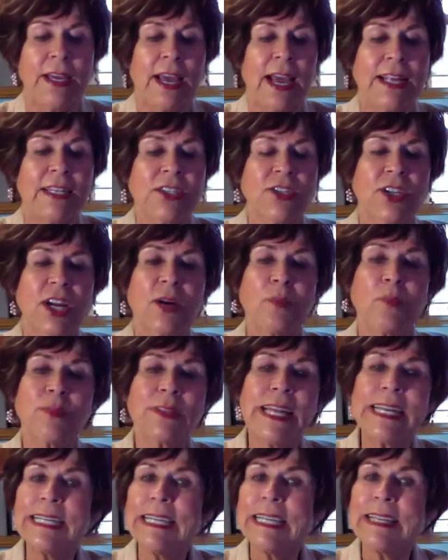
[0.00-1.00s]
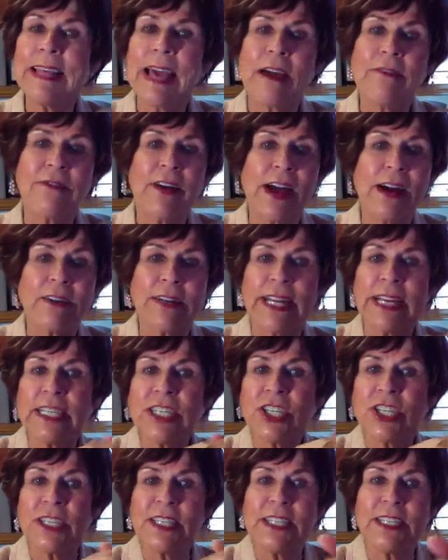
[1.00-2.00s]
And you start blending that
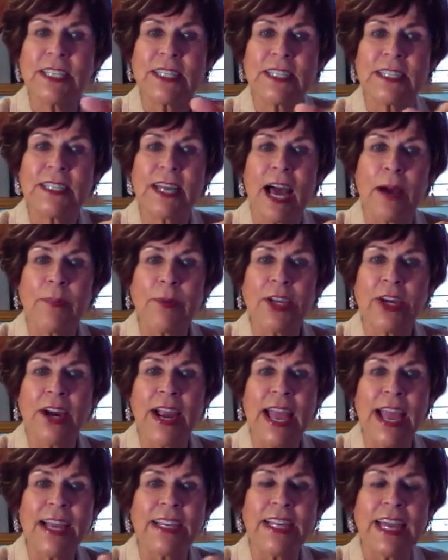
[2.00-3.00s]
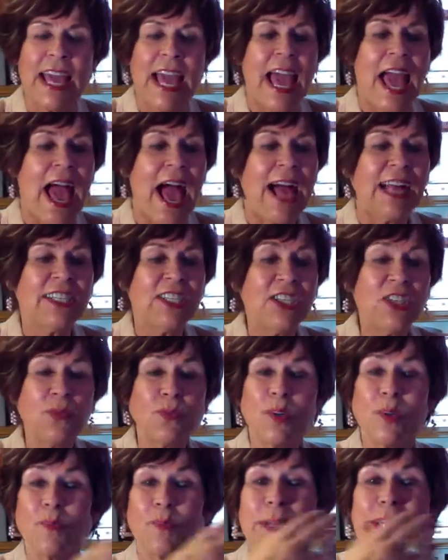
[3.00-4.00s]
foundation into the top of your hand. And you
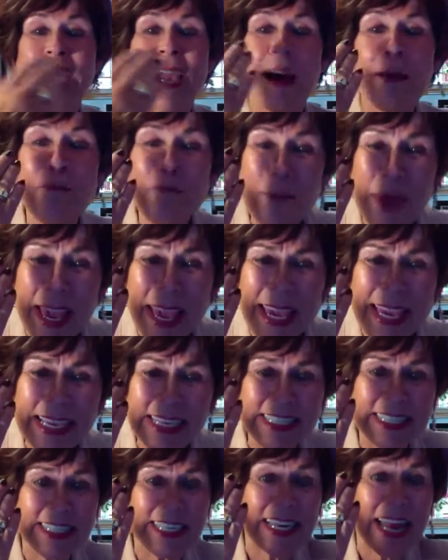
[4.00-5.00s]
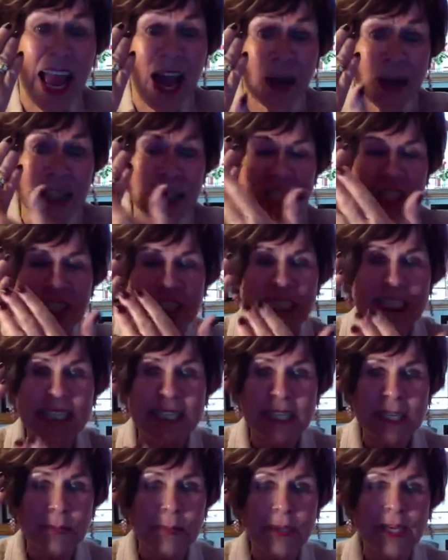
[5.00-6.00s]
will be amazed at how it just
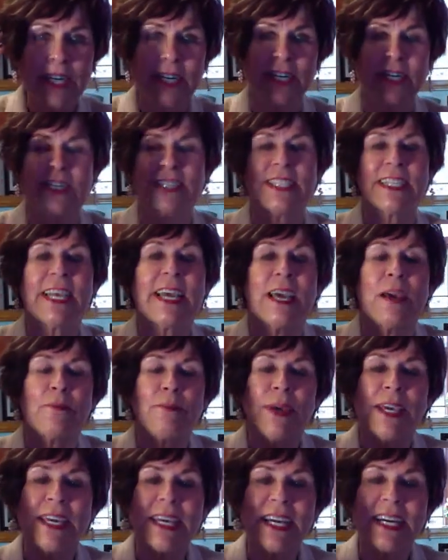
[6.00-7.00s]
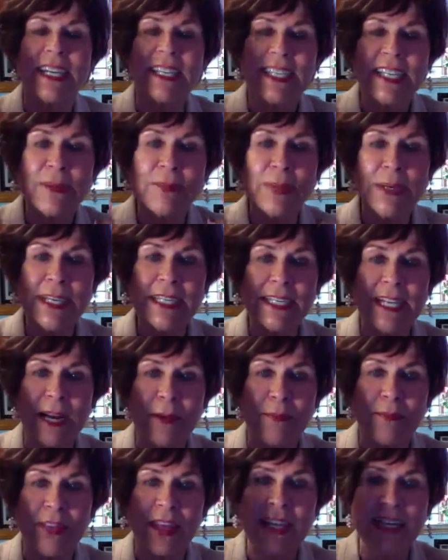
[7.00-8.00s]
disappears because it picks
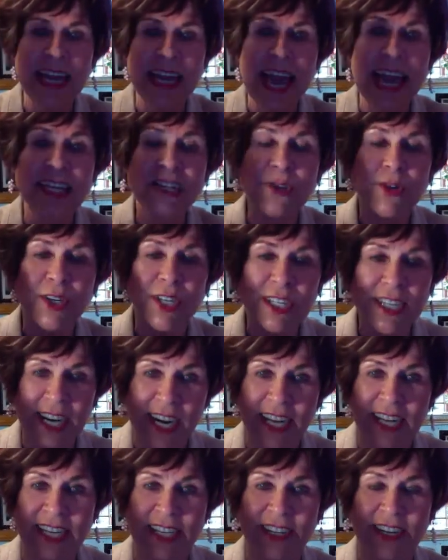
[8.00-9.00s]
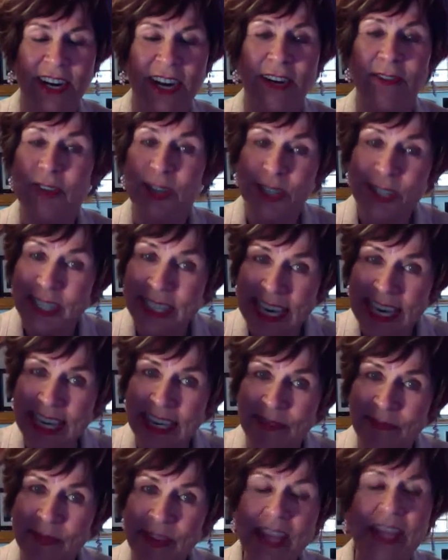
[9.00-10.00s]
up the natural color of your
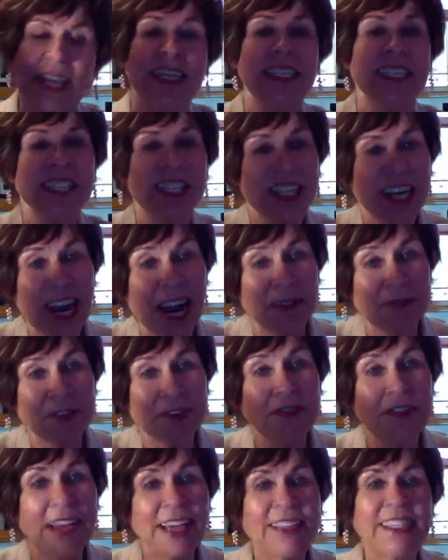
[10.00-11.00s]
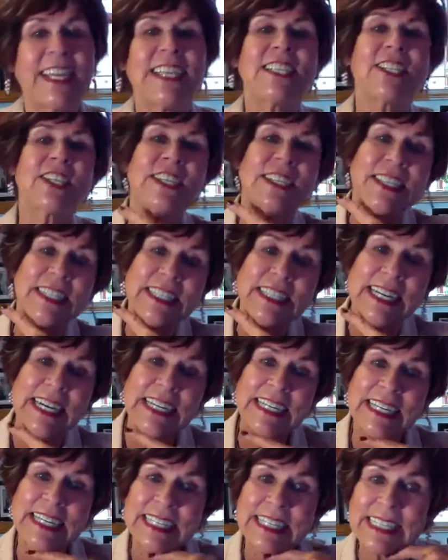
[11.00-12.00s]
skin. Jafra foundation
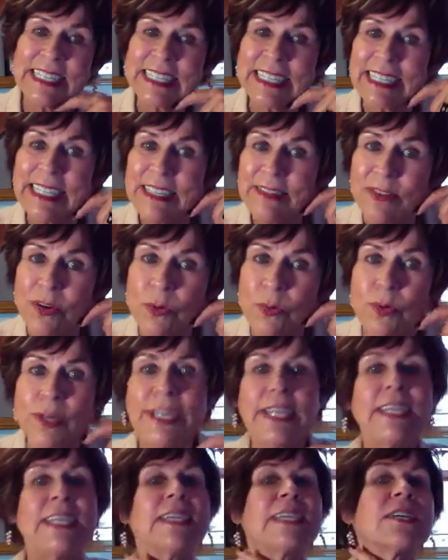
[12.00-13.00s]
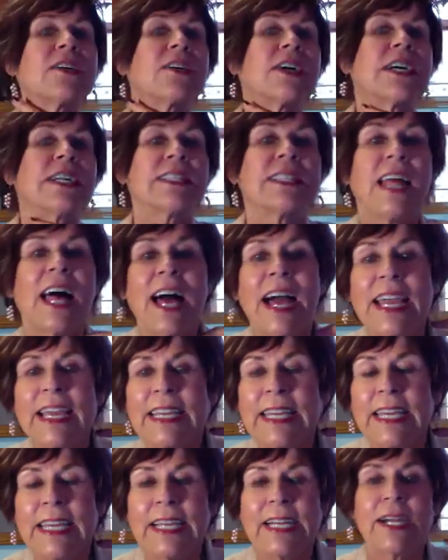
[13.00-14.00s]
doesn't leave a ring or a line
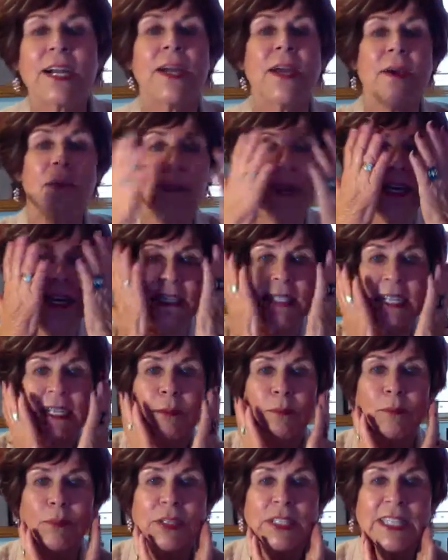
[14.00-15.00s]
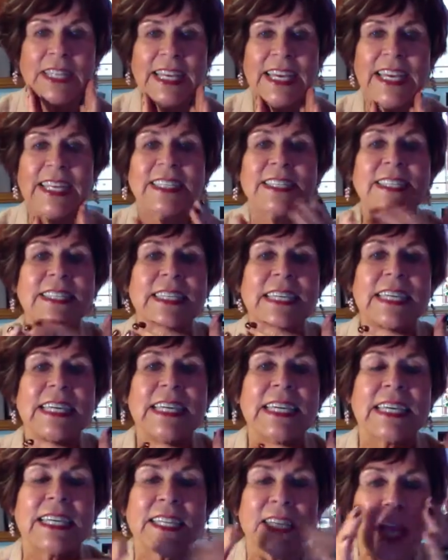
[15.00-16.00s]
here because it blends
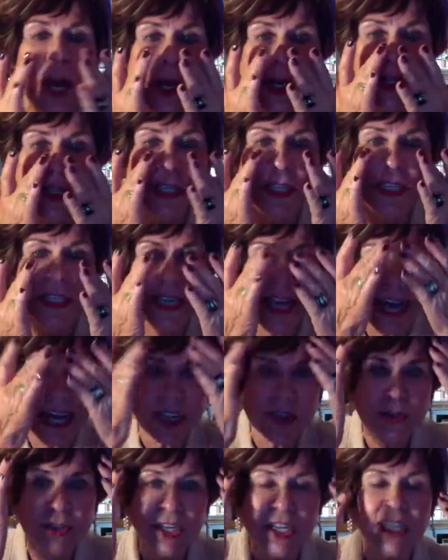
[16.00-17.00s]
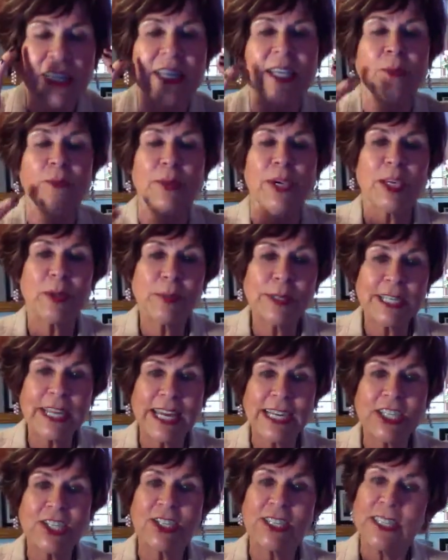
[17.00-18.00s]
in to the natural
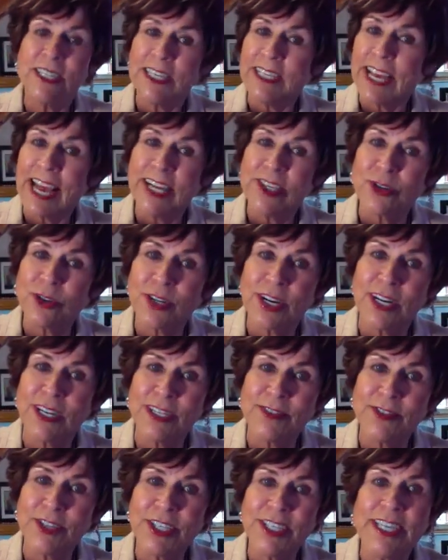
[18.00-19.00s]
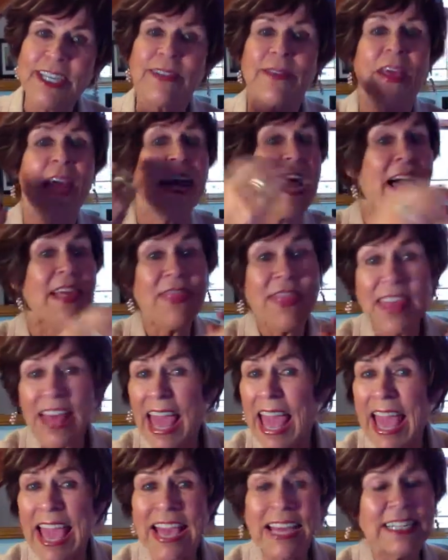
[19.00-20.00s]
pigmentation and the natural color of your skin. The
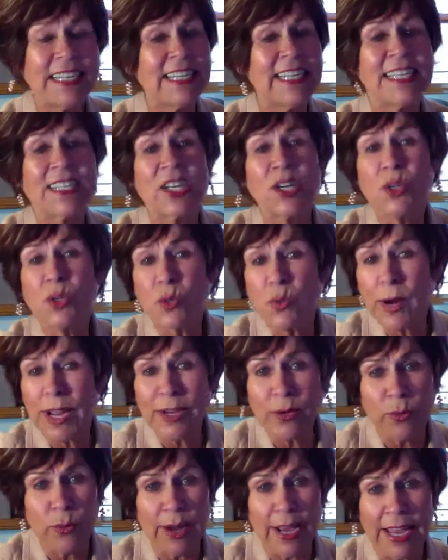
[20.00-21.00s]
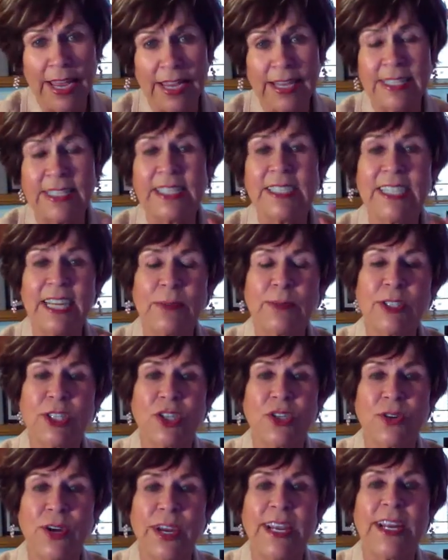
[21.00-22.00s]
hand is a great way to
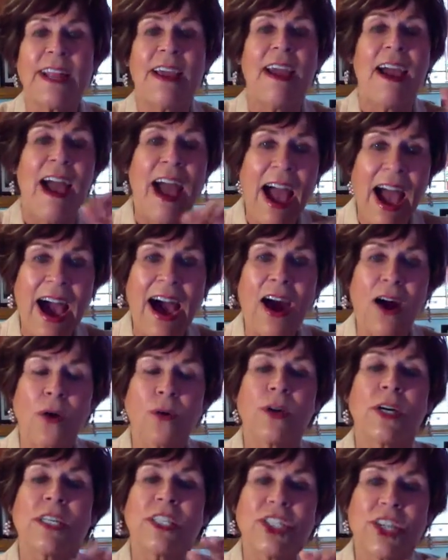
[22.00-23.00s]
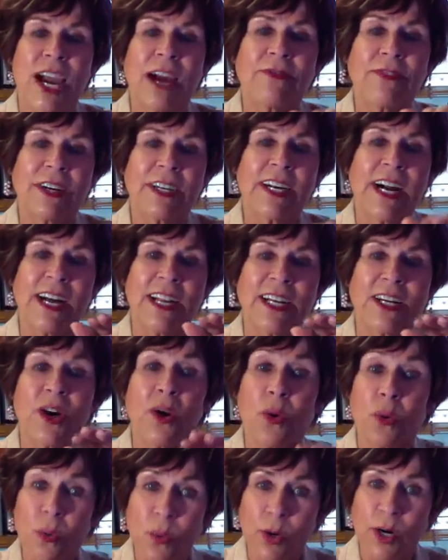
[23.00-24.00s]
demonstrate how Jafra color
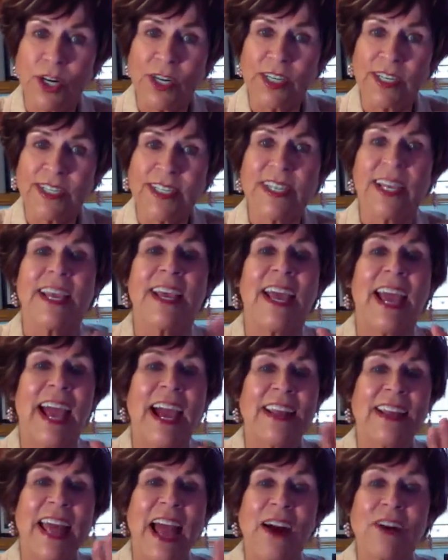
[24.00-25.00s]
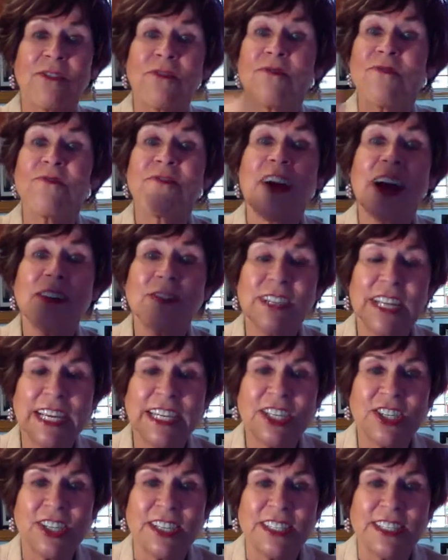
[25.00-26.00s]
works and how
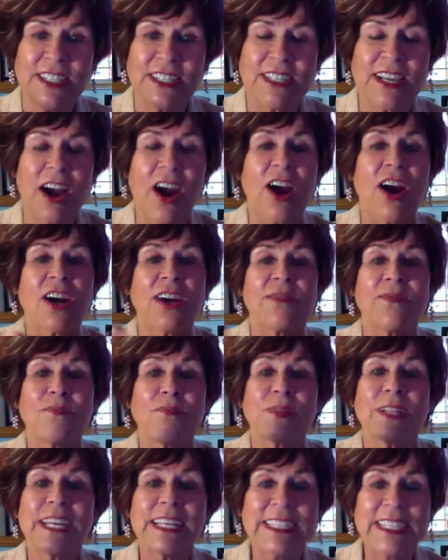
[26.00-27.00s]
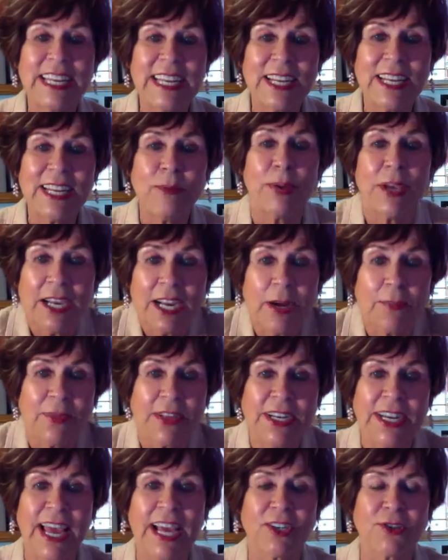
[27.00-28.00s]
foundations are blend and pick up the
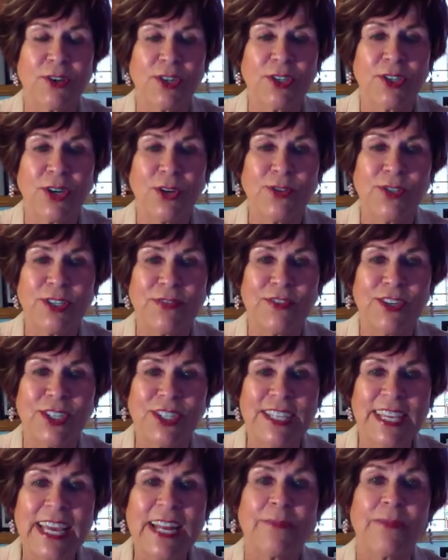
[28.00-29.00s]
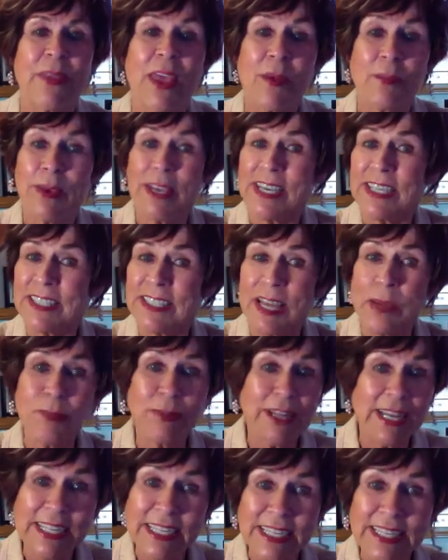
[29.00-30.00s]
natural tones of your skin because they
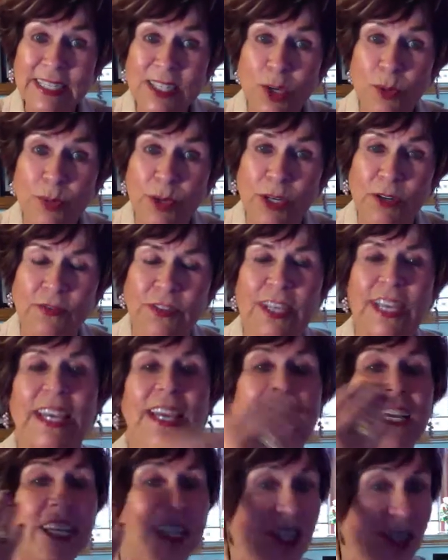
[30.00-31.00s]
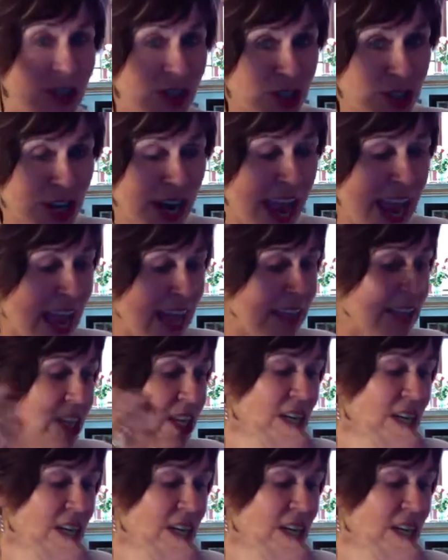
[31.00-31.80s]
blend in so beautifully. Use your hand,